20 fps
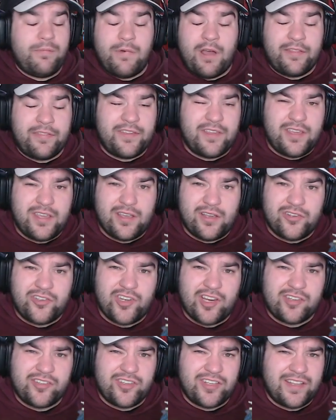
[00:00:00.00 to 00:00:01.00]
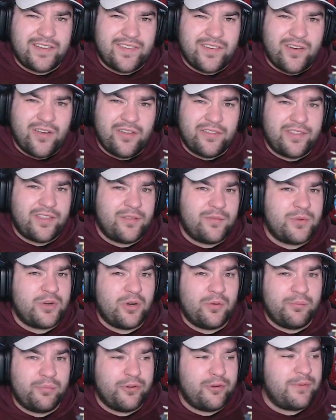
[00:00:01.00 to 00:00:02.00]
think she actually gets an Earth Element
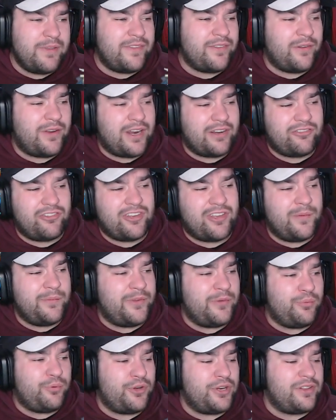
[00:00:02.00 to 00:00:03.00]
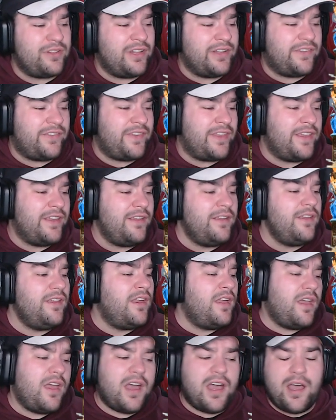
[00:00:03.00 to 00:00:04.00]
on Bumi, so it actually comes in pretty clutch there.
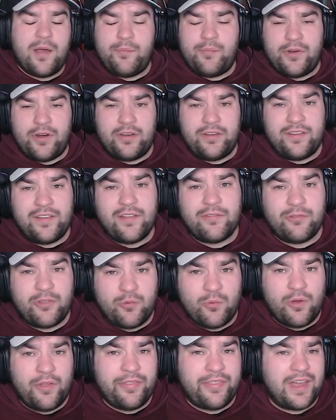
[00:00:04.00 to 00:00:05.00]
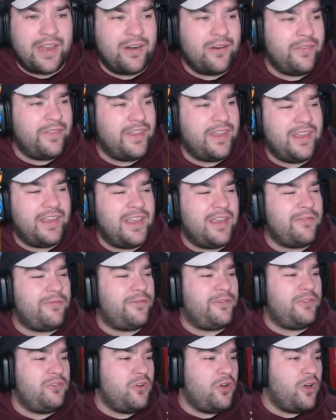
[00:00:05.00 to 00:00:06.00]
But you definitely want that on there.
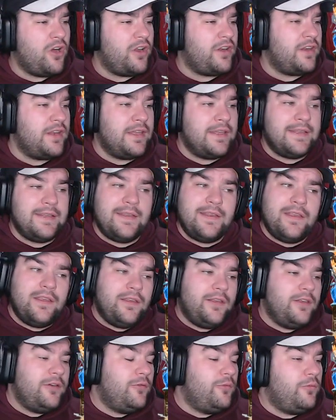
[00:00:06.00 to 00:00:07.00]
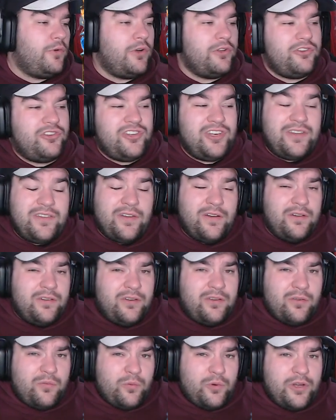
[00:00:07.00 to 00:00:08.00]
If not, One Chiton
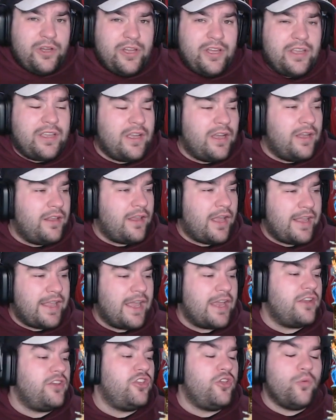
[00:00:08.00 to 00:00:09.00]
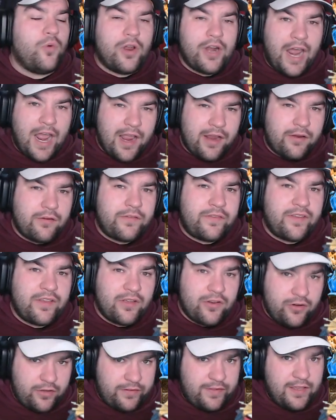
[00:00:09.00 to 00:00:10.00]
could work. Again, you want accuracy
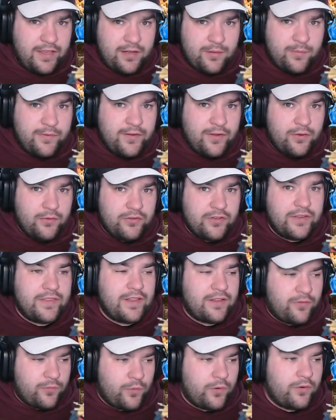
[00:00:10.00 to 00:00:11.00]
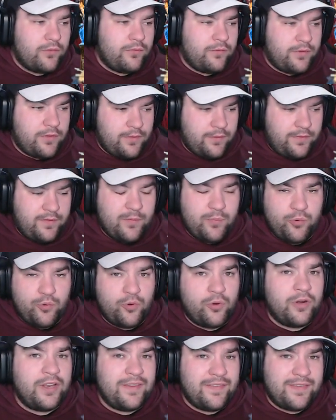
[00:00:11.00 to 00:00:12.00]
on Earth Kingdom Soldier. That's what the
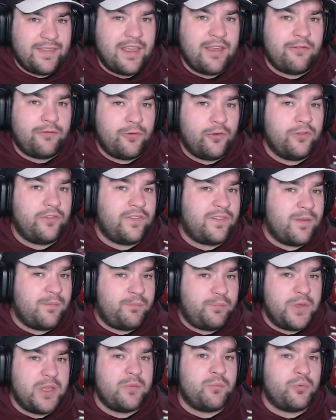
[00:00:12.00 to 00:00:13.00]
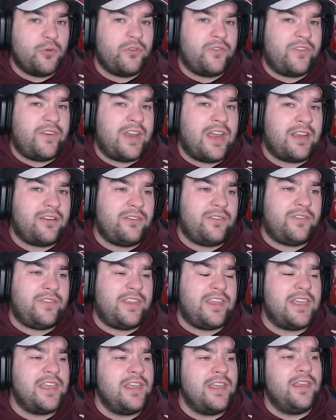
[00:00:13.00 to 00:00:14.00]
support is there for, just a big boost in
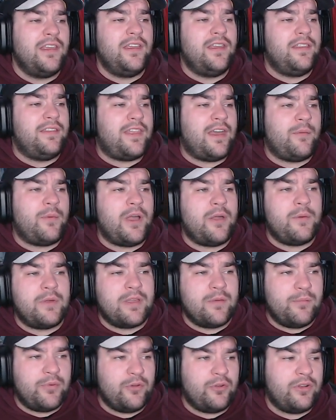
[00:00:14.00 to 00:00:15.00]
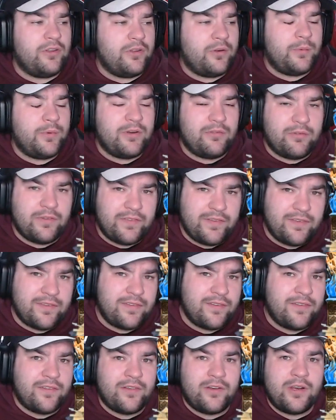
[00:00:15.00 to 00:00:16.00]
accuracy. That way we can build a little bit of
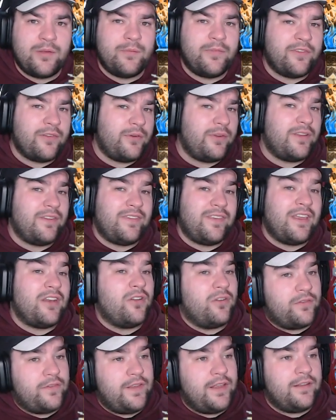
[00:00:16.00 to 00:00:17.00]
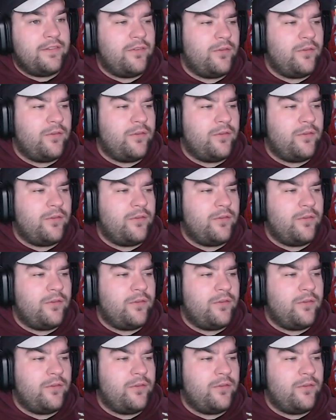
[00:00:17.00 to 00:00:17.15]
resistance on him so he doesn't get knocked down too